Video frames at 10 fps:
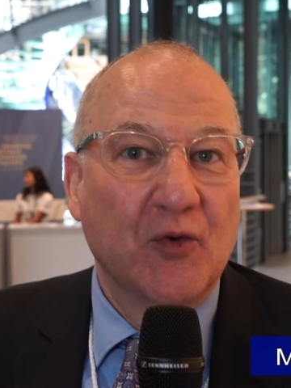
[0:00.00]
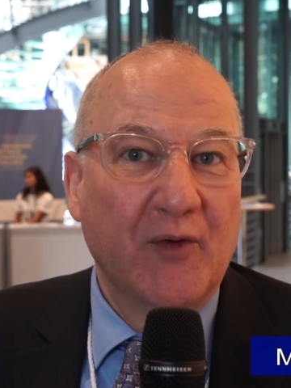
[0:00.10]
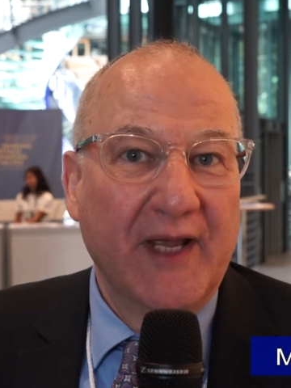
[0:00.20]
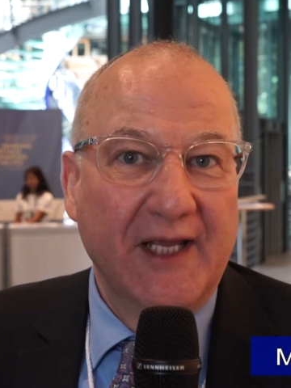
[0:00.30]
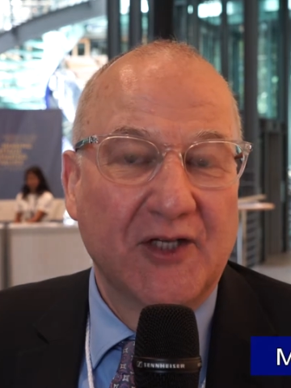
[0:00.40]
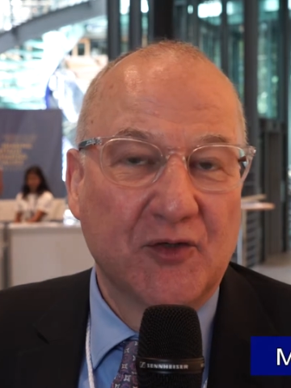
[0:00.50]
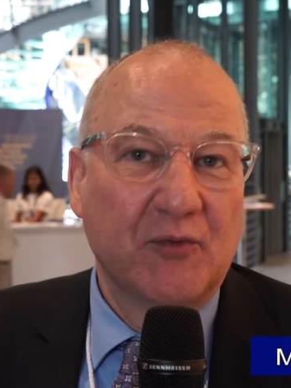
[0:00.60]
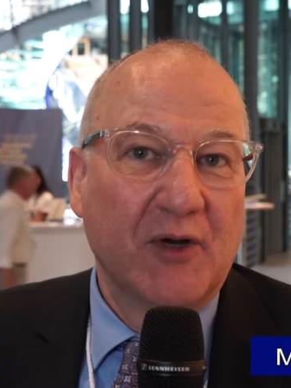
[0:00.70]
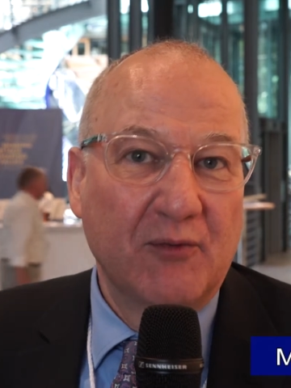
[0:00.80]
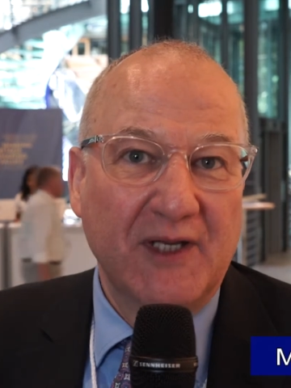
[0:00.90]
the way to
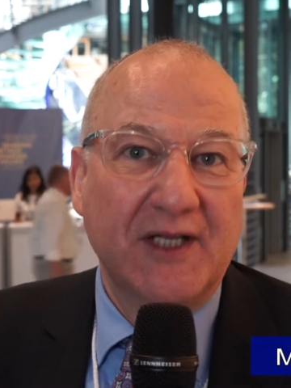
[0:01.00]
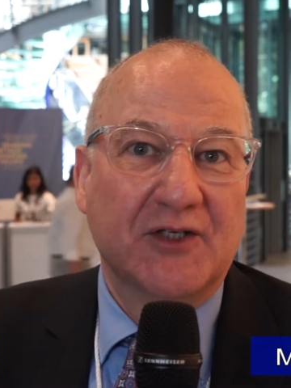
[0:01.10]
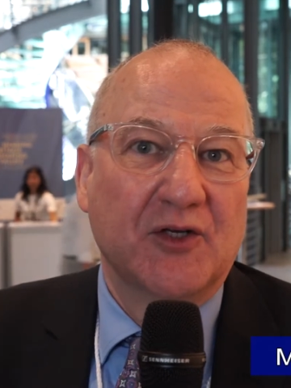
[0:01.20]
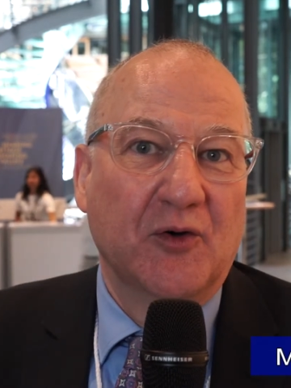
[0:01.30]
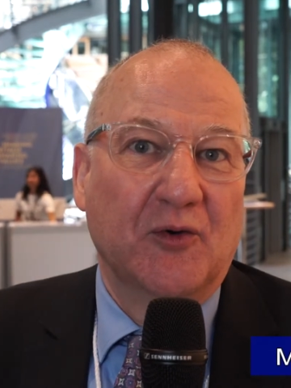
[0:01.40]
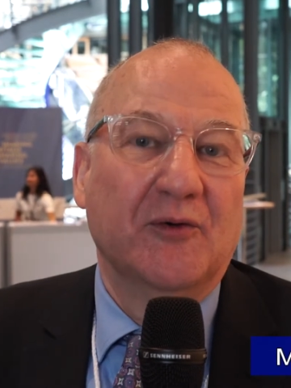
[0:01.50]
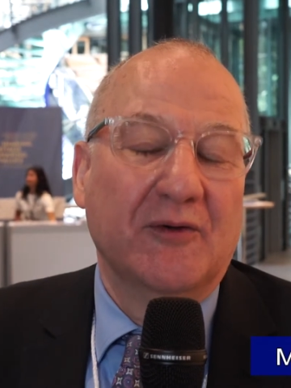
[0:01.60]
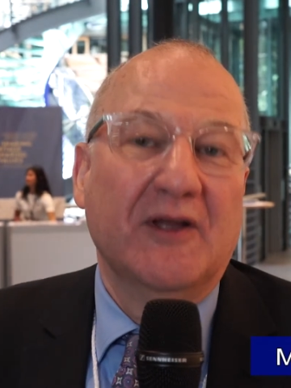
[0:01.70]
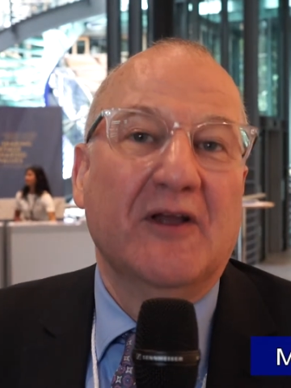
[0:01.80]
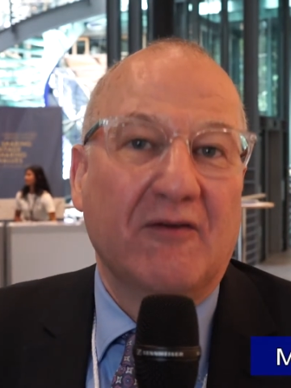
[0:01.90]
where we need to go
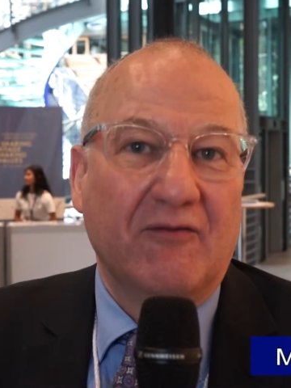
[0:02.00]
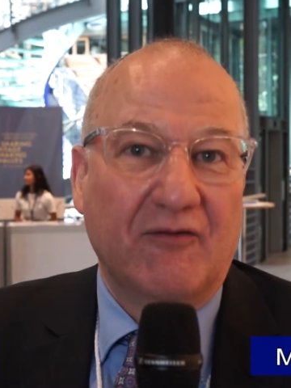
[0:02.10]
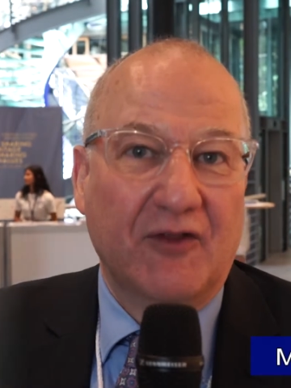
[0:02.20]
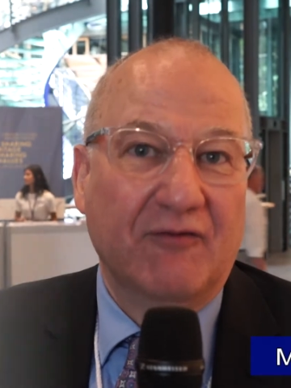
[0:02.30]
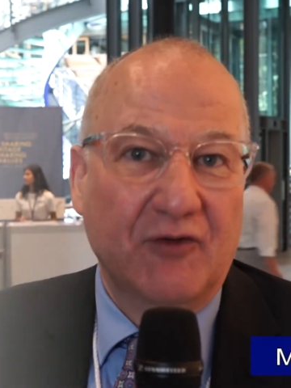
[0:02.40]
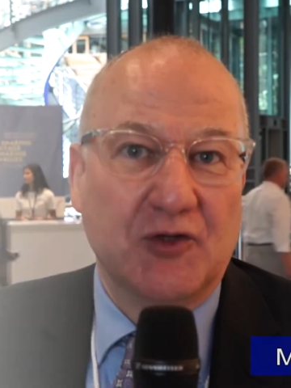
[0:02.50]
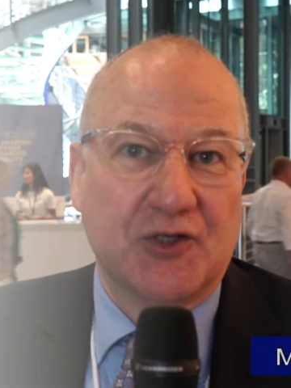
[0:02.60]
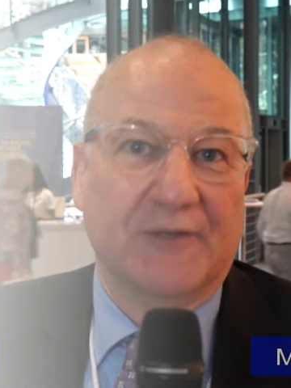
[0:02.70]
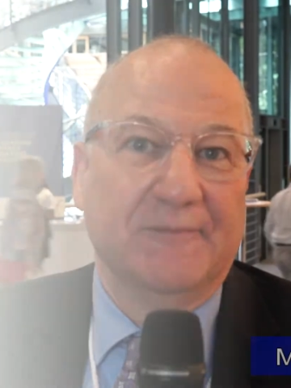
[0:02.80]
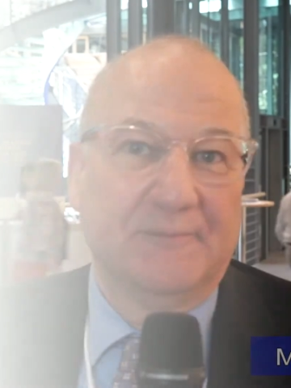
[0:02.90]
for the
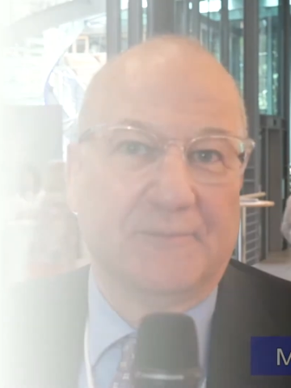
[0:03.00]
future.